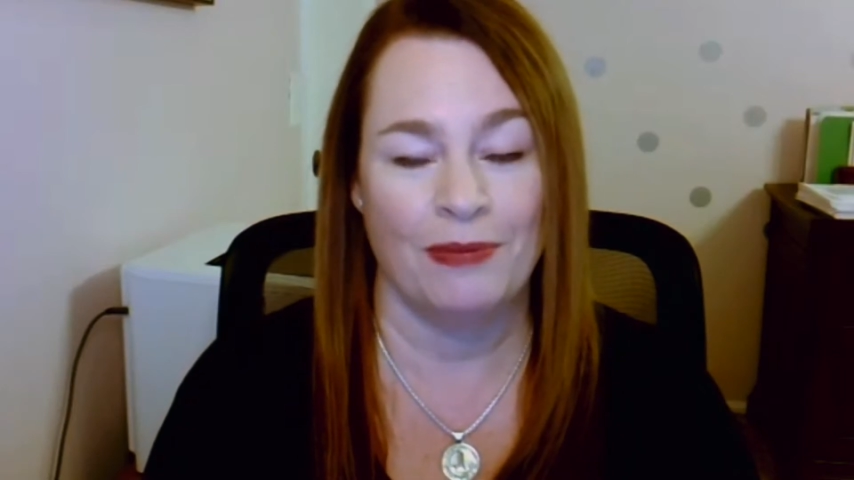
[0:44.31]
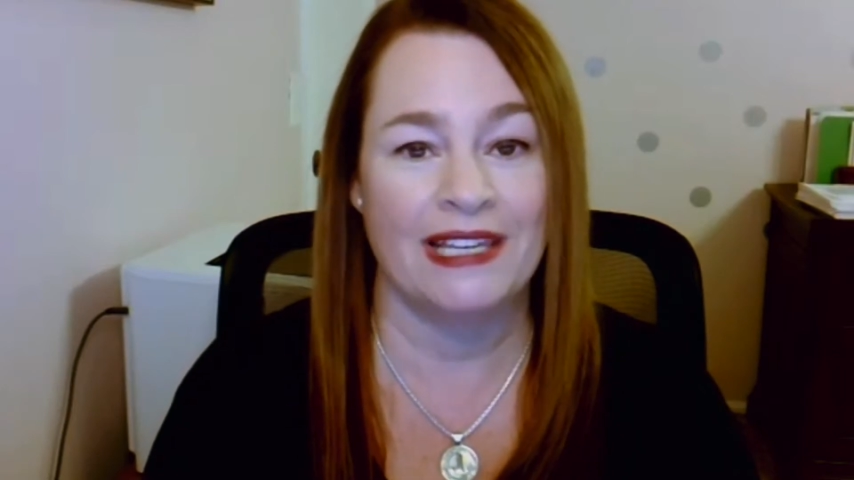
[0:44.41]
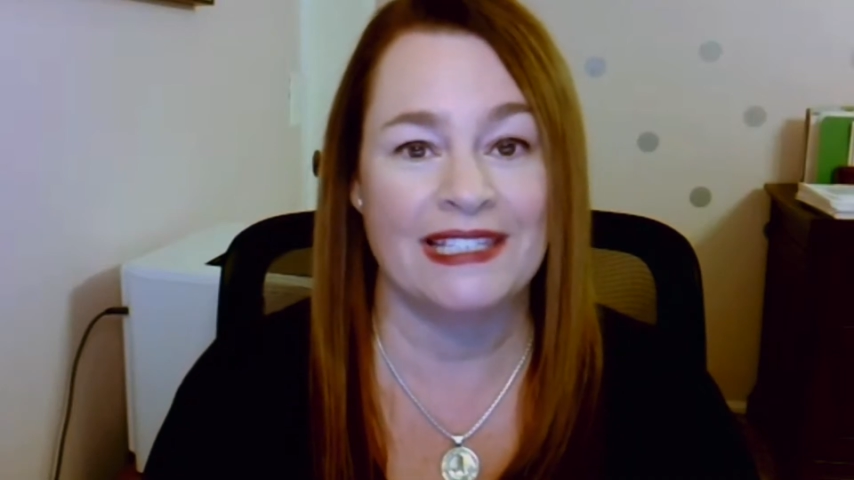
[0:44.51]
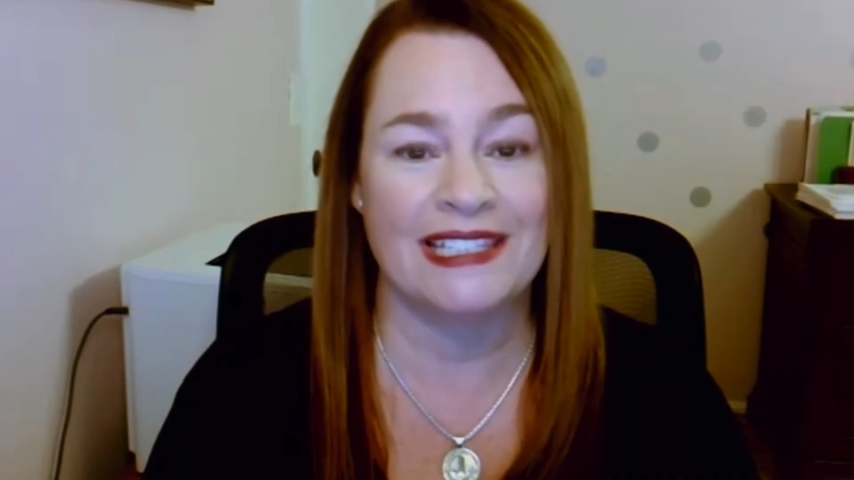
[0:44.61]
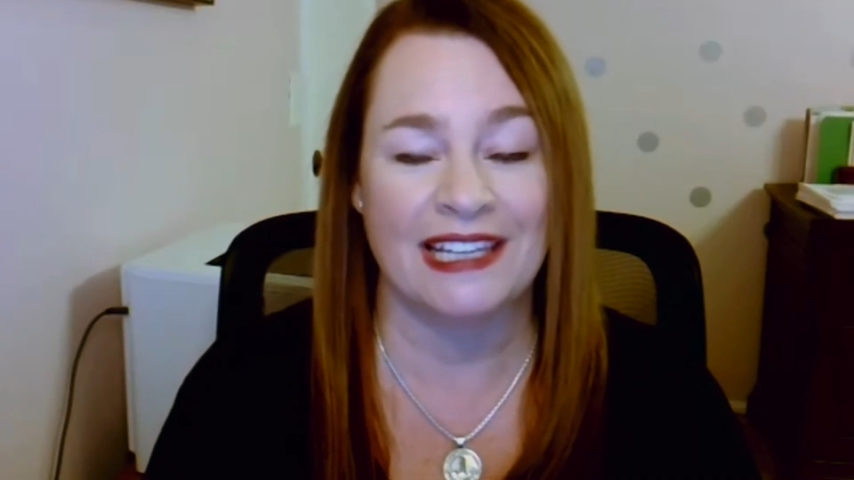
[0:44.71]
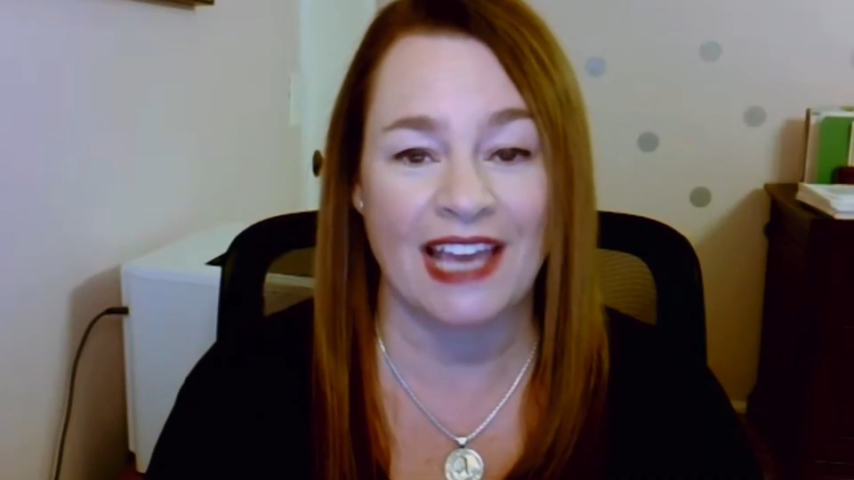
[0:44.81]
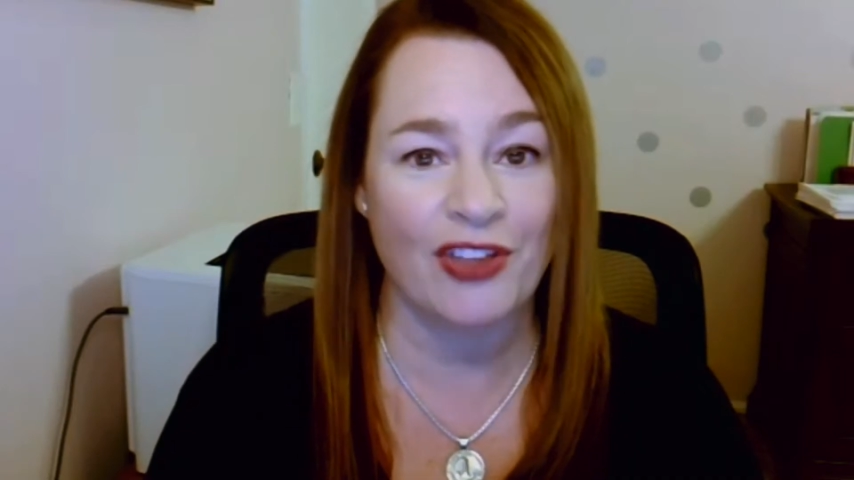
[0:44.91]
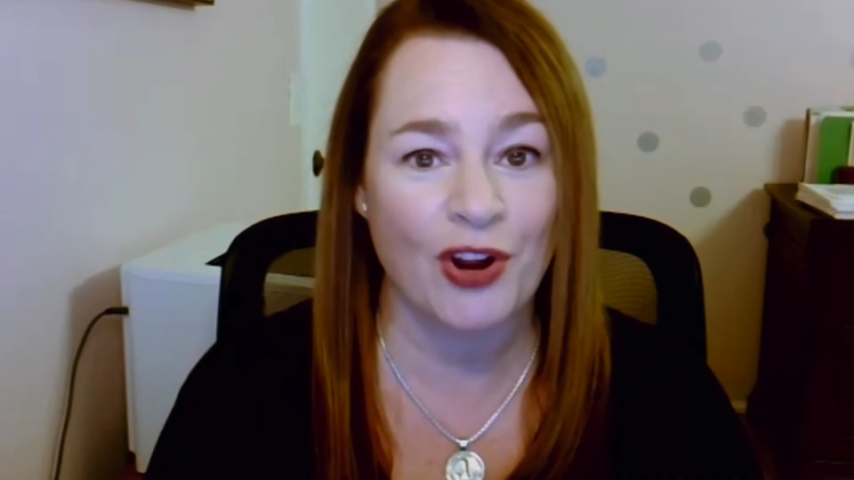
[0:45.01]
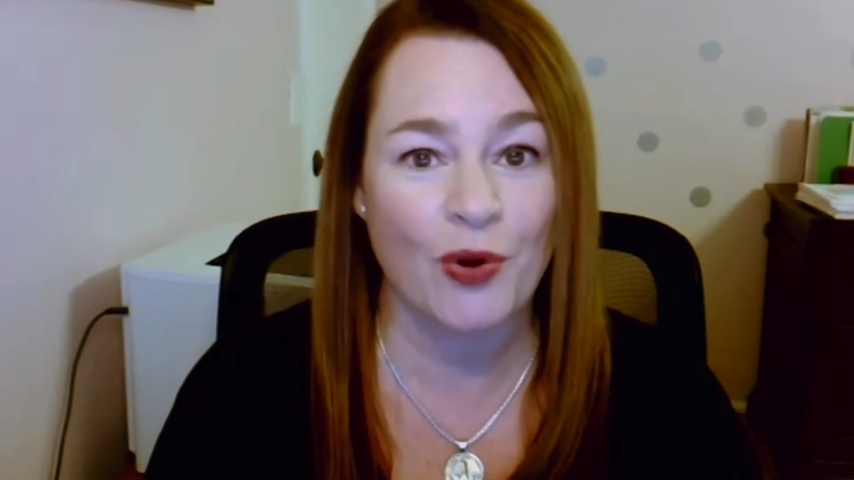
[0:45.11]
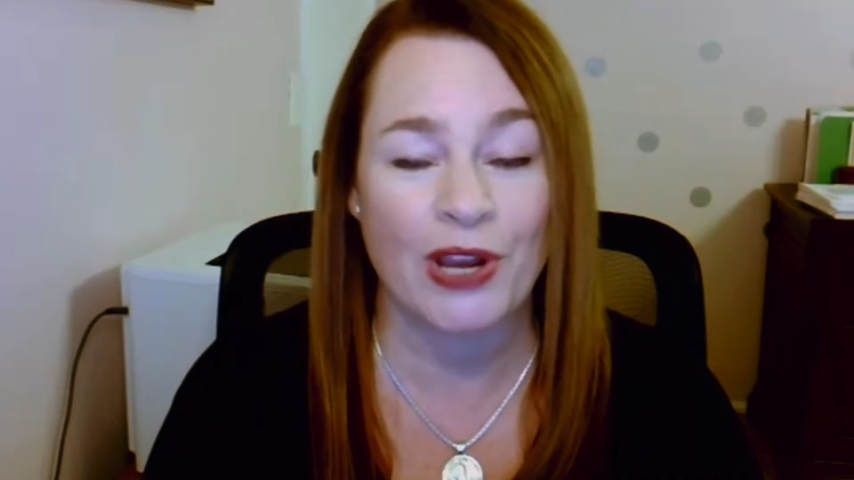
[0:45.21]
because
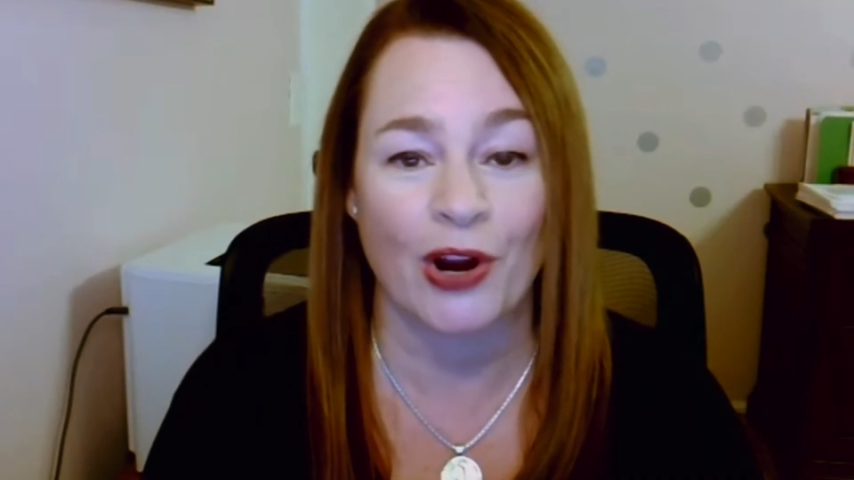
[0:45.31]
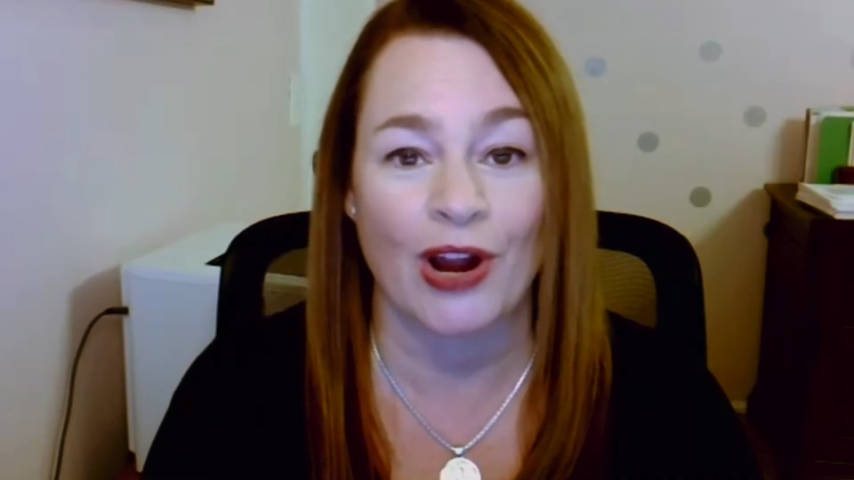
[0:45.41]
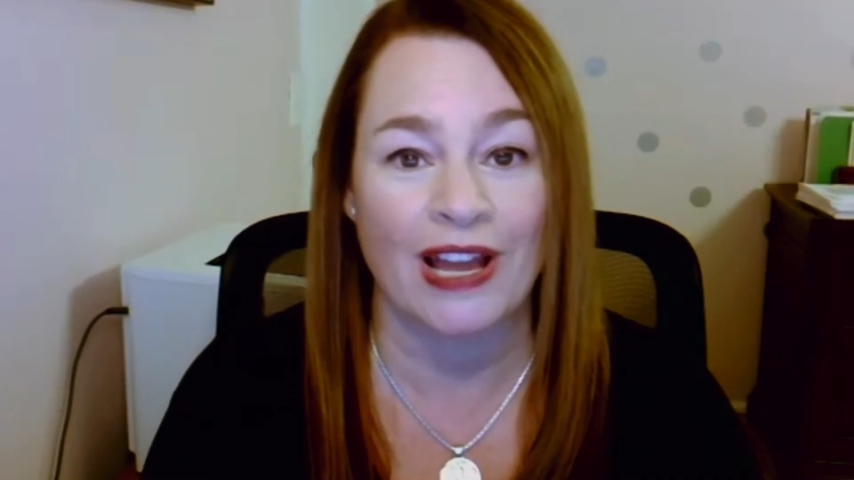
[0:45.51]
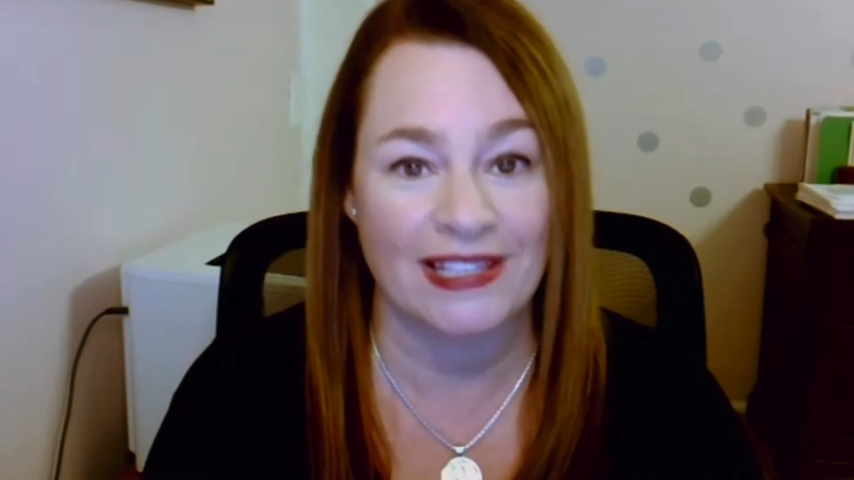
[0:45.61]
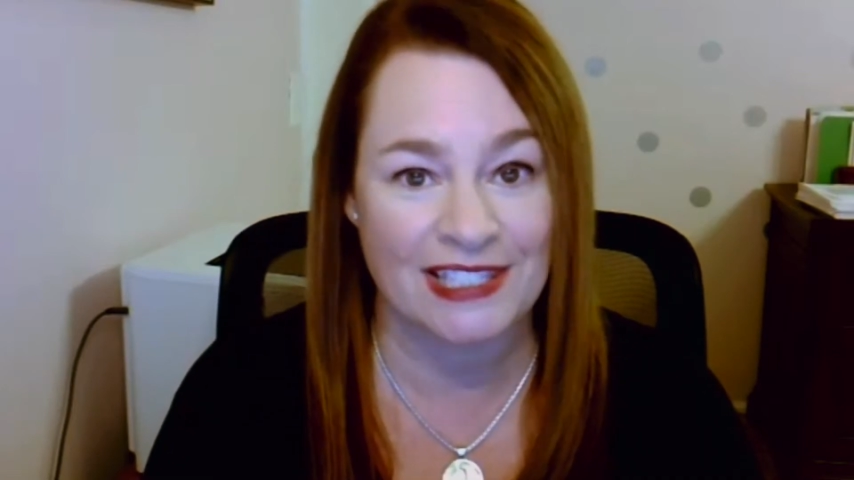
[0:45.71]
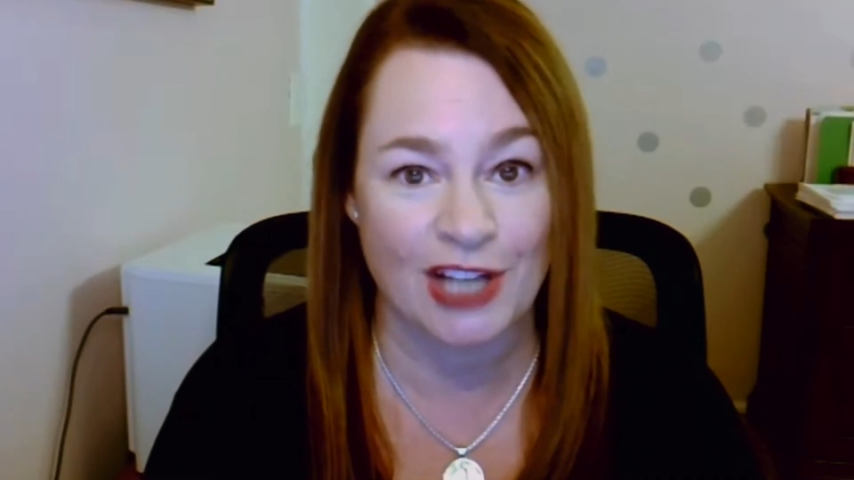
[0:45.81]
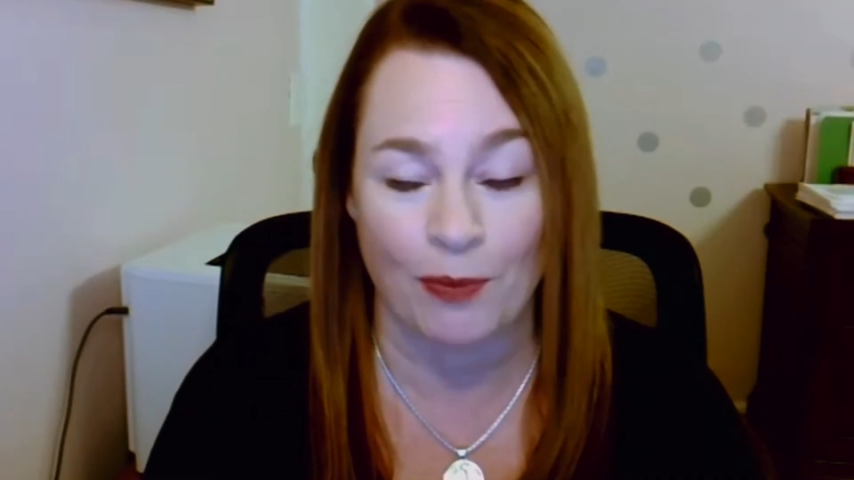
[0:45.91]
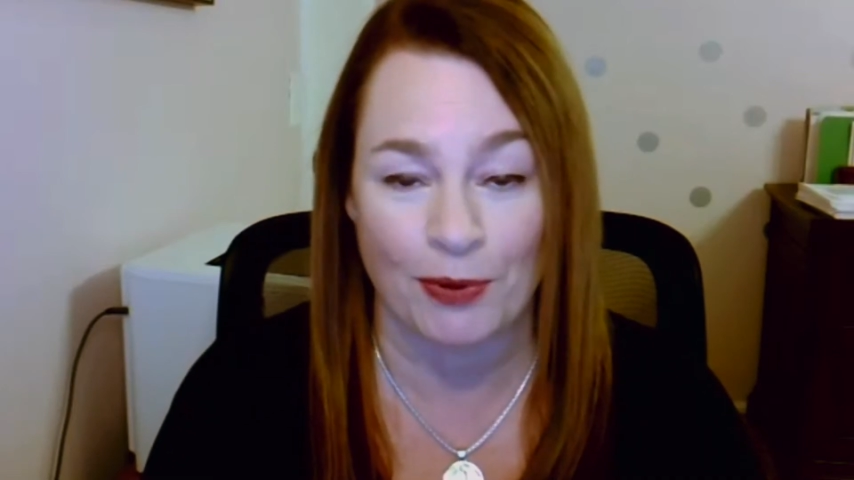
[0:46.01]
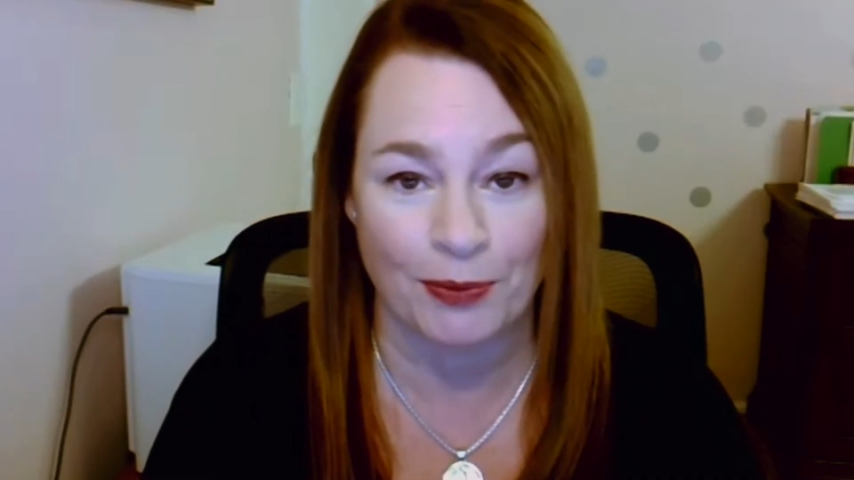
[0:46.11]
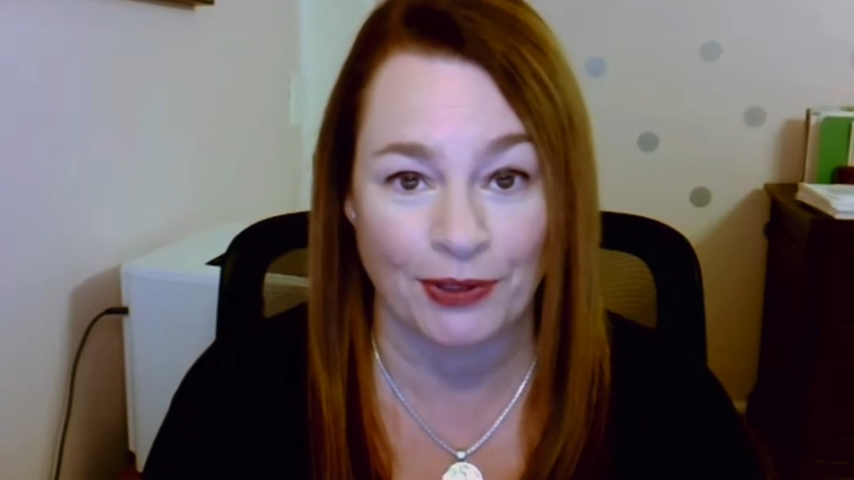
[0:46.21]
together we are
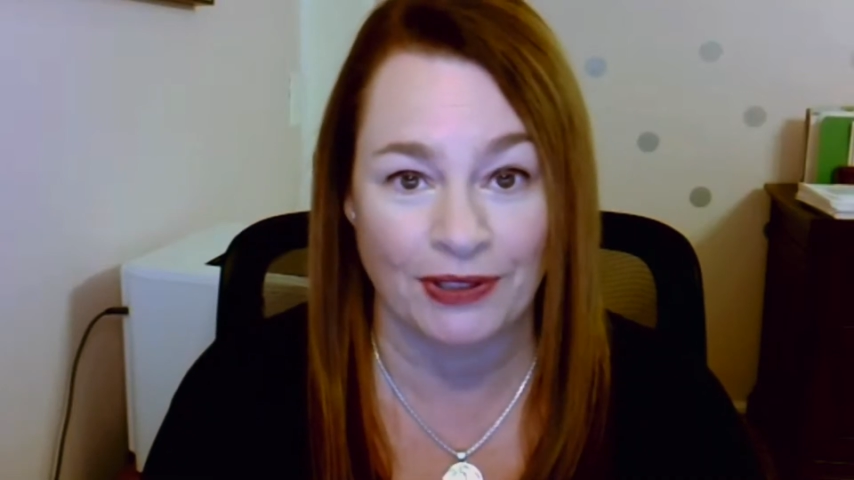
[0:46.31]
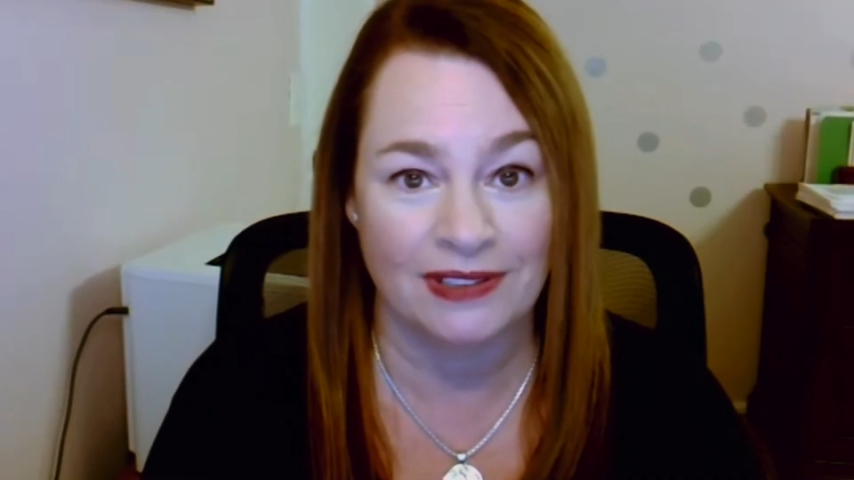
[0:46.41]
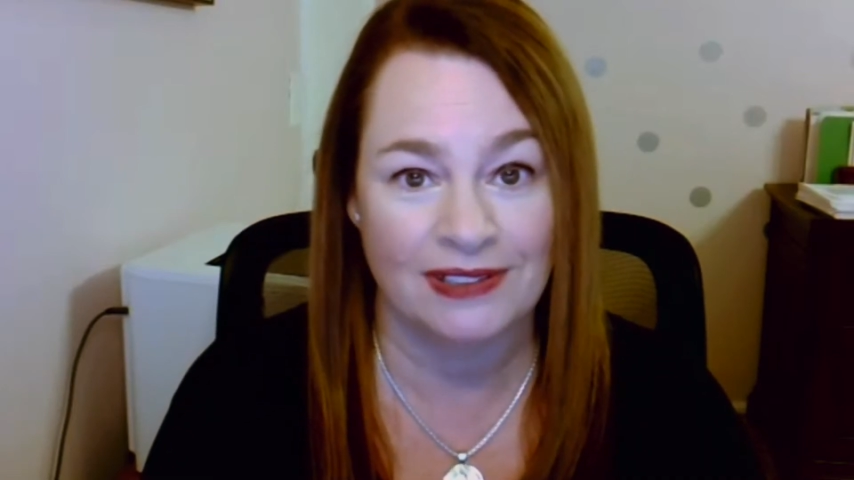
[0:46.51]
unstoppable.